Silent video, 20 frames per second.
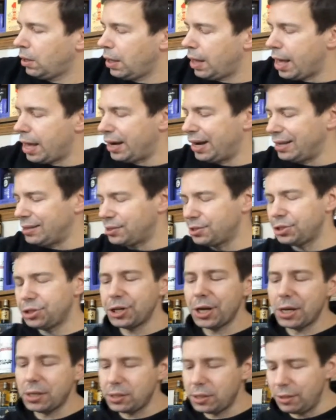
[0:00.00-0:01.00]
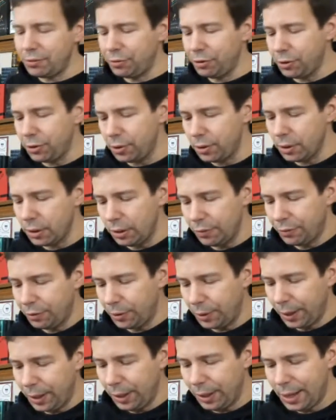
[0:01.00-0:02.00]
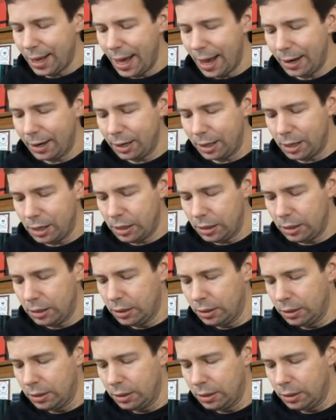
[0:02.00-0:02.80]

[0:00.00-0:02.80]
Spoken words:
And I suggest if you're in Canada,